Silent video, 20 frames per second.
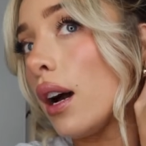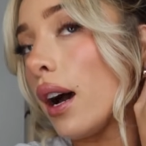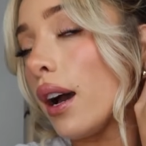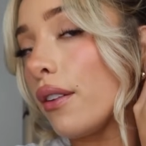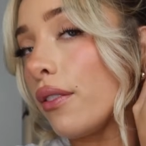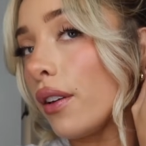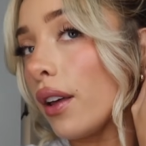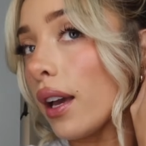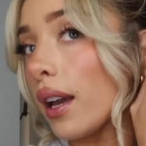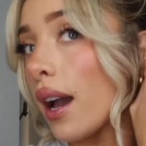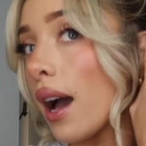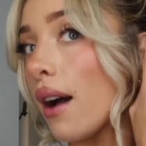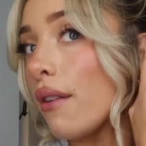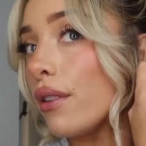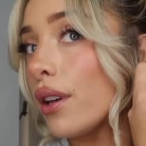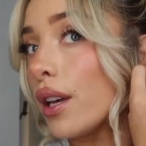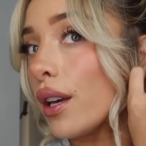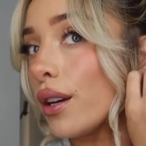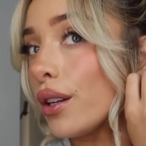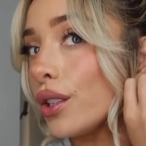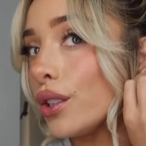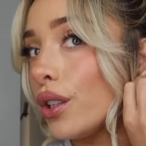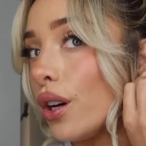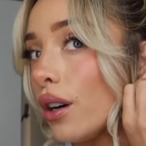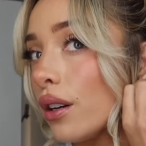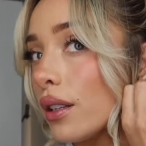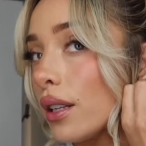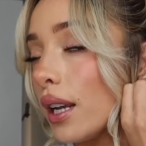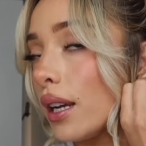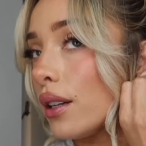I feel like having
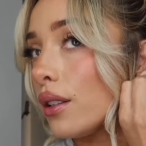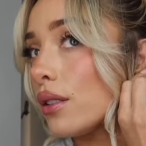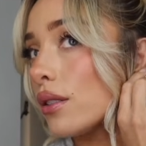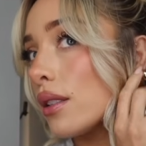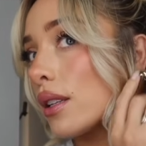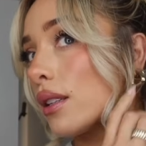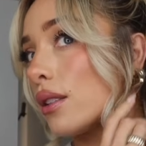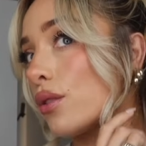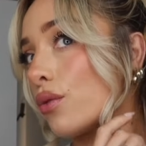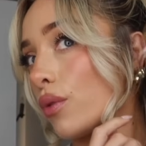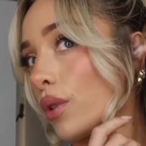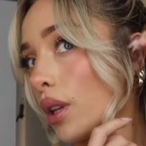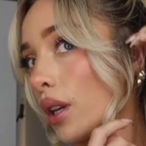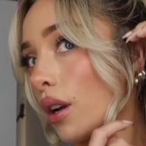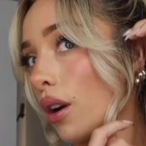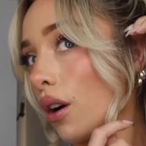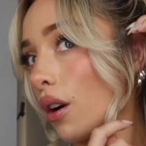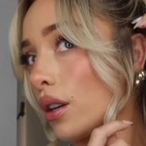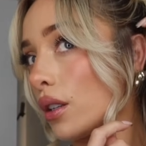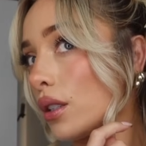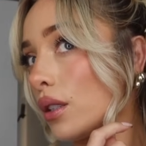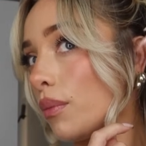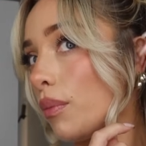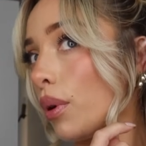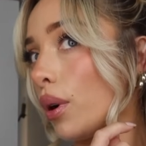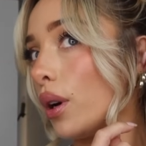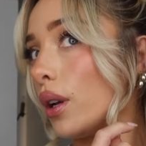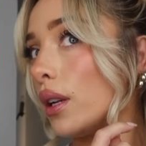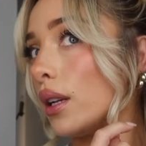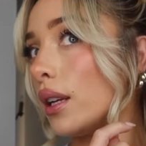long nails, it's really hard to
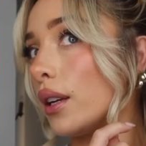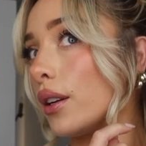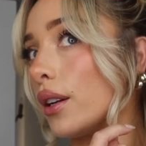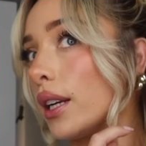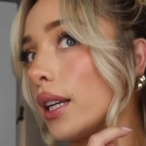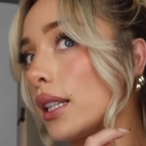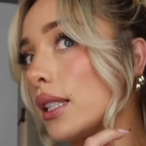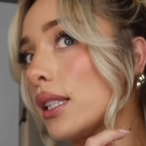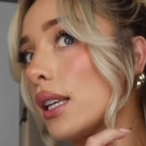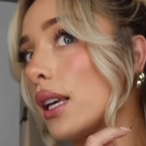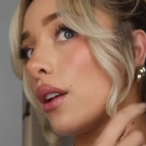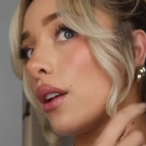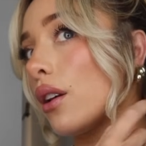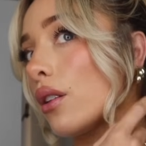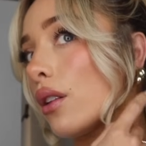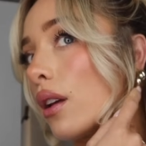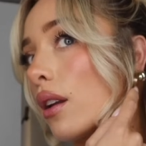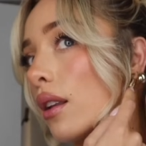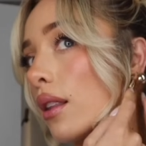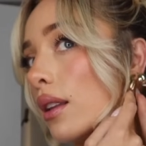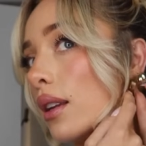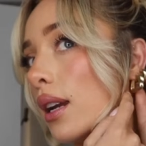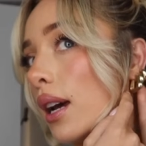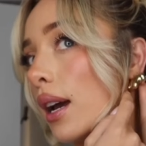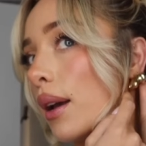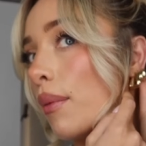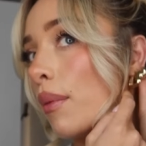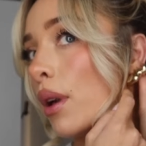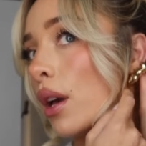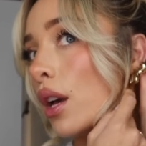put earrings a lot of the
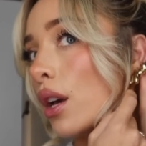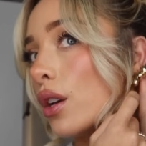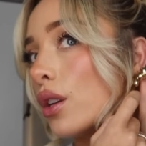time.